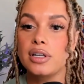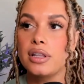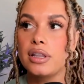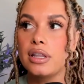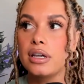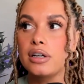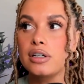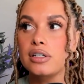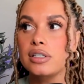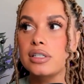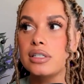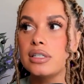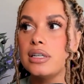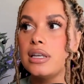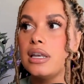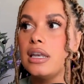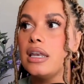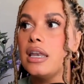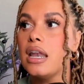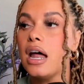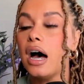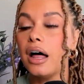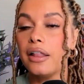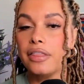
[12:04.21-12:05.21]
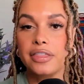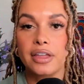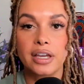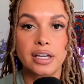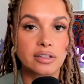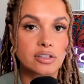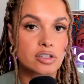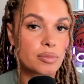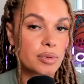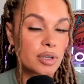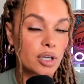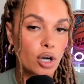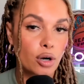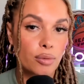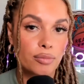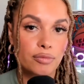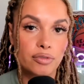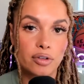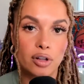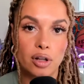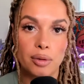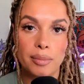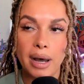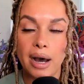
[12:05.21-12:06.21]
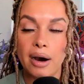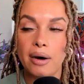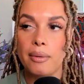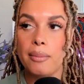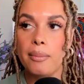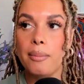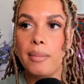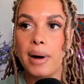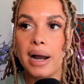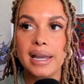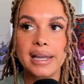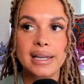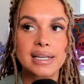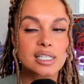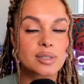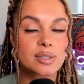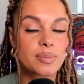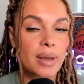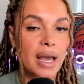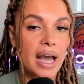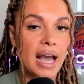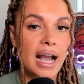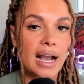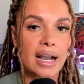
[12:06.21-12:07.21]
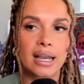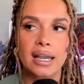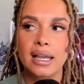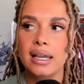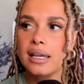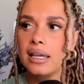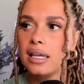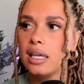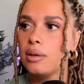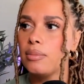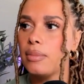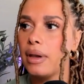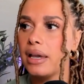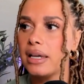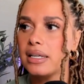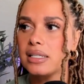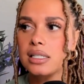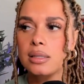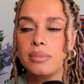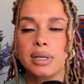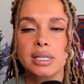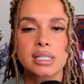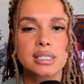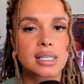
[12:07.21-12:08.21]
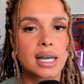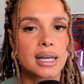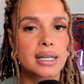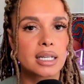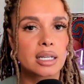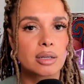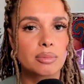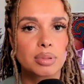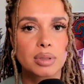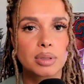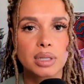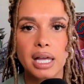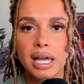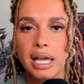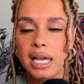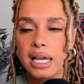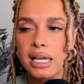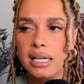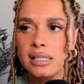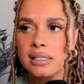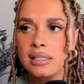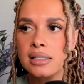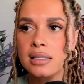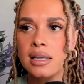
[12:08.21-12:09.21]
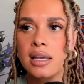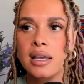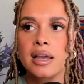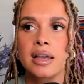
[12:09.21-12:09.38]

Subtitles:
There's nothing to be hopeful about. Mike is back. He makes some exciting plays.